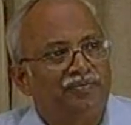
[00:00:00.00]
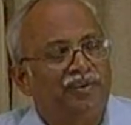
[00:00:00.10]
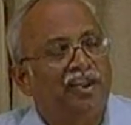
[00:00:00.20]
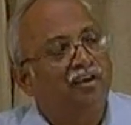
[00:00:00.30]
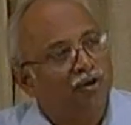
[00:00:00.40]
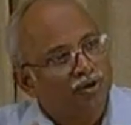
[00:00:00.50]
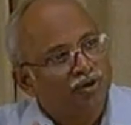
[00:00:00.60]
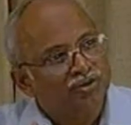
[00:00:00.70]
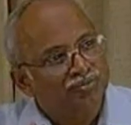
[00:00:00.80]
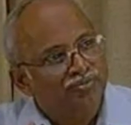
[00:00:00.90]
a
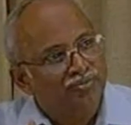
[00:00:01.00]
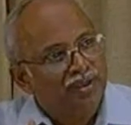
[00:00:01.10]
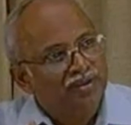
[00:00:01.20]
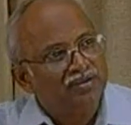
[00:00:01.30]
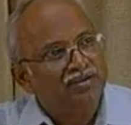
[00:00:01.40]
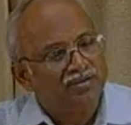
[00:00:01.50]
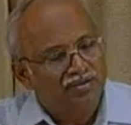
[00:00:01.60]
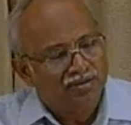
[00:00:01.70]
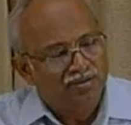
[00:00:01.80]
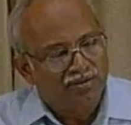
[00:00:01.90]
corrosive plate
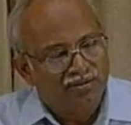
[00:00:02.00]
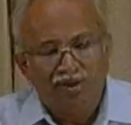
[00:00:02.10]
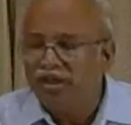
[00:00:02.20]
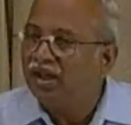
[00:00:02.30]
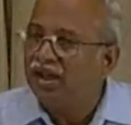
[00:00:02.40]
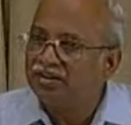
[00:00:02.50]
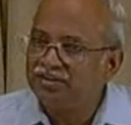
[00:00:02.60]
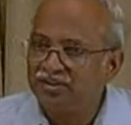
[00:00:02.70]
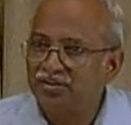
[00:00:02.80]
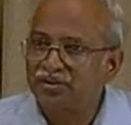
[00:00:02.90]
has
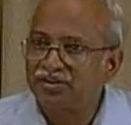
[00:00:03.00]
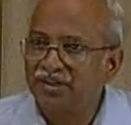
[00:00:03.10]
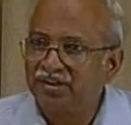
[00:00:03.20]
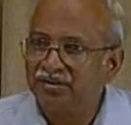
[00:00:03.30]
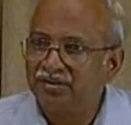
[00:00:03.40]
reduced strength,